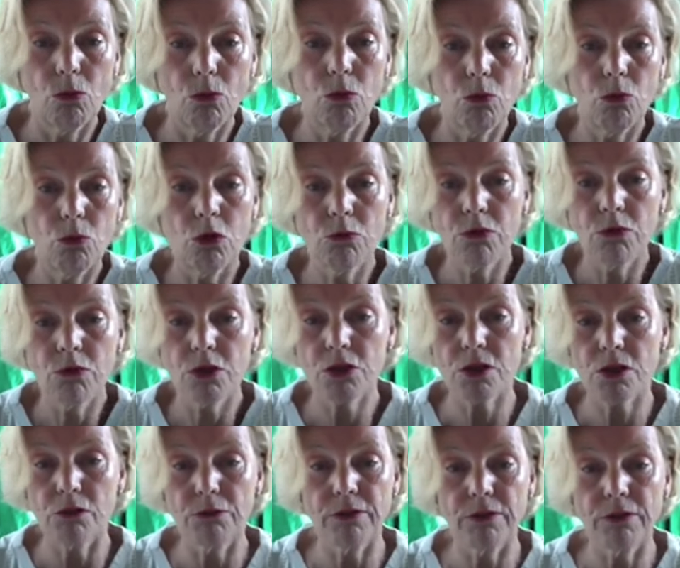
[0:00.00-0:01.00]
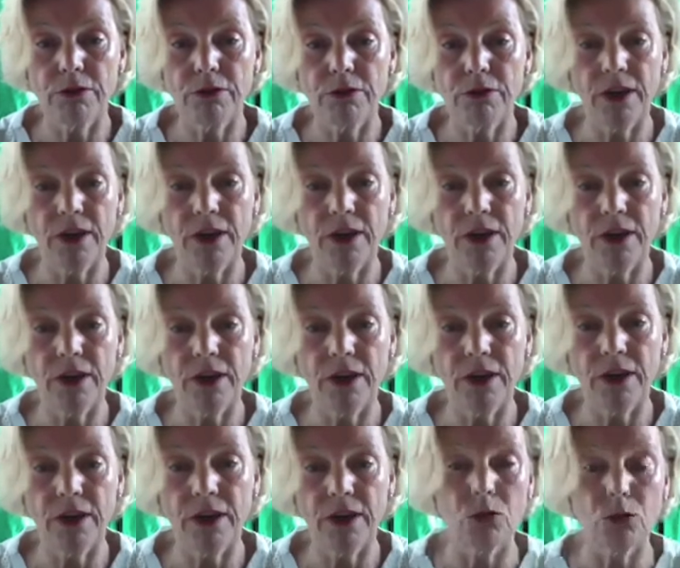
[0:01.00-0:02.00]
what was available in the
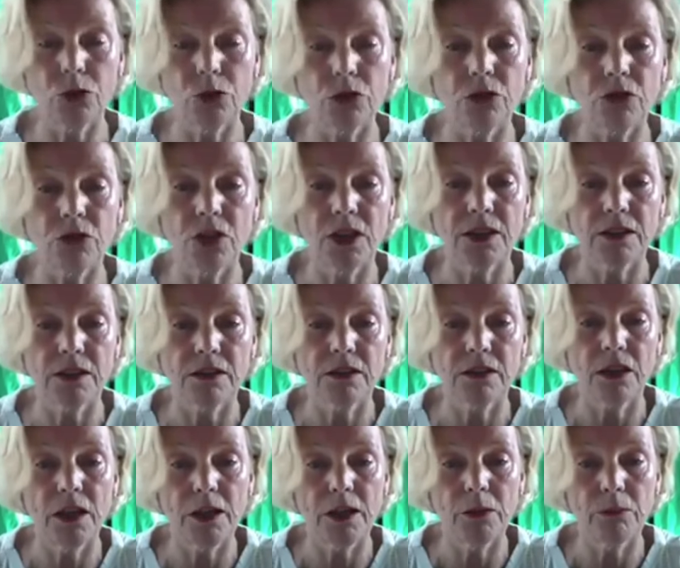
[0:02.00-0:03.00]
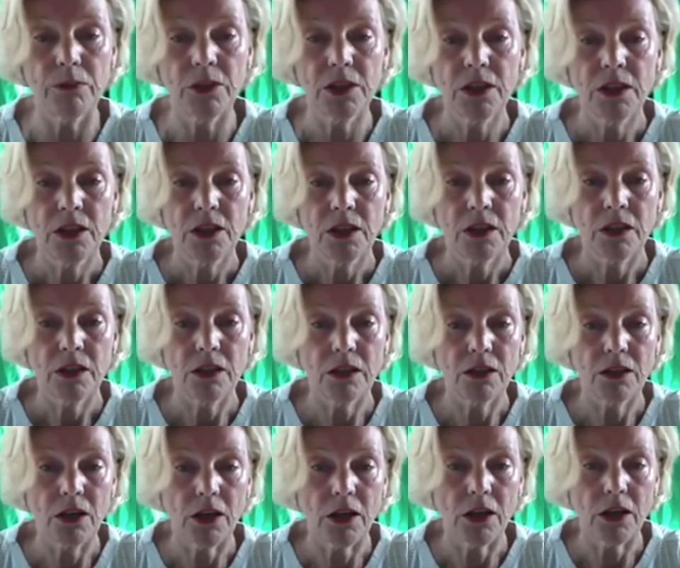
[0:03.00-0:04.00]
world at that time
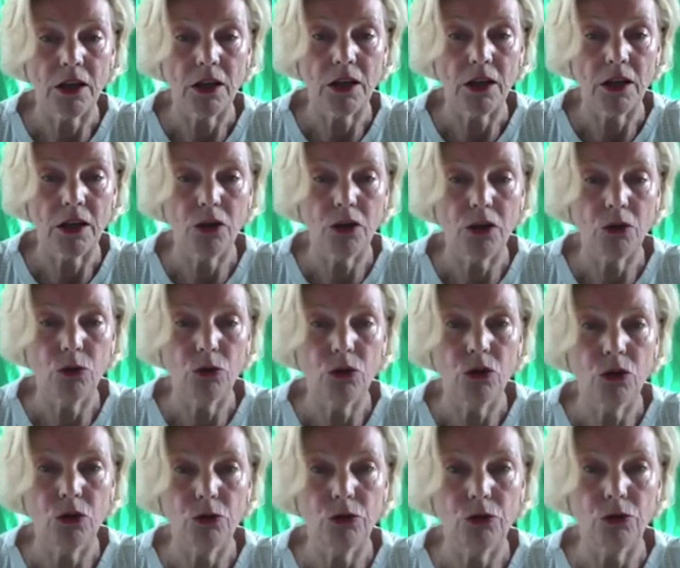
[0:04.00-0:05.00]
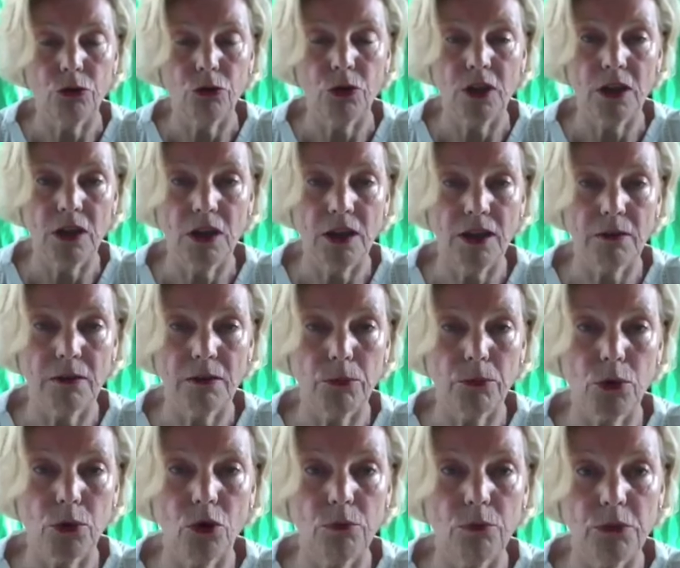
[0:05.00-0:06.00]
that I could go to, and that brought
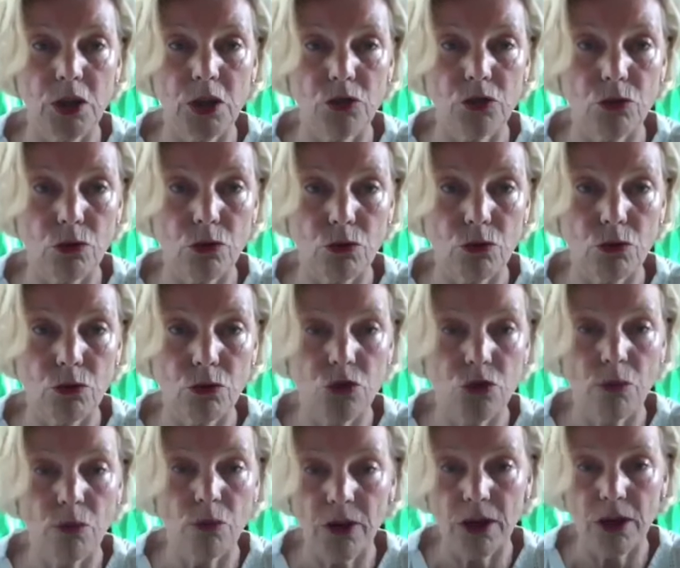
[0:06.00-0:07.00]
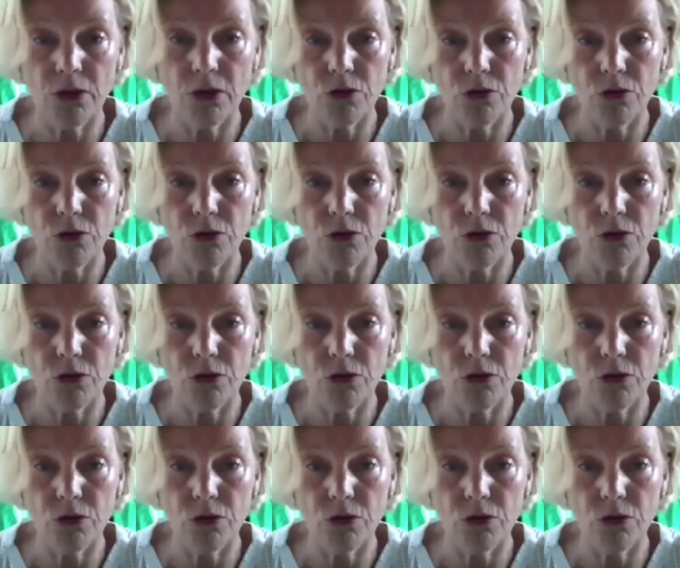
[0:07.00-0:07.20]
me to John Piracos.